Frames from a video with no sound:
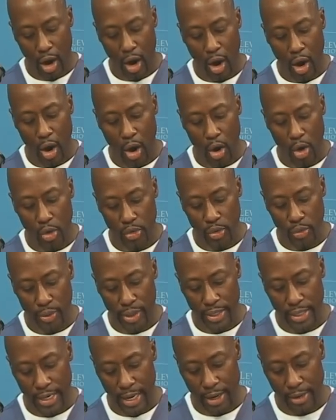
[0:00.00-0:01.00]
All the
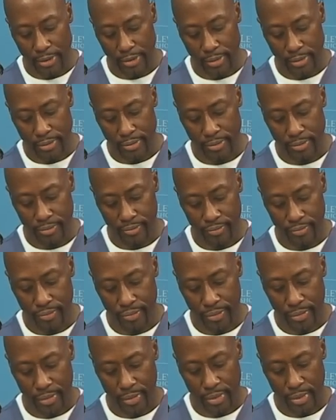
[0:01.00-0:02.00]
way down.
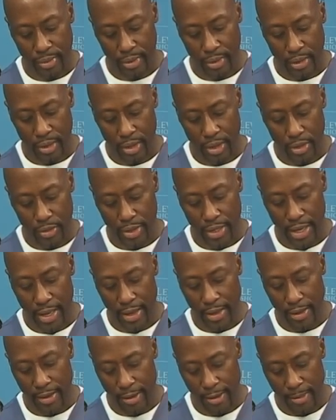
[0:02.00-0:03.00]
Okay?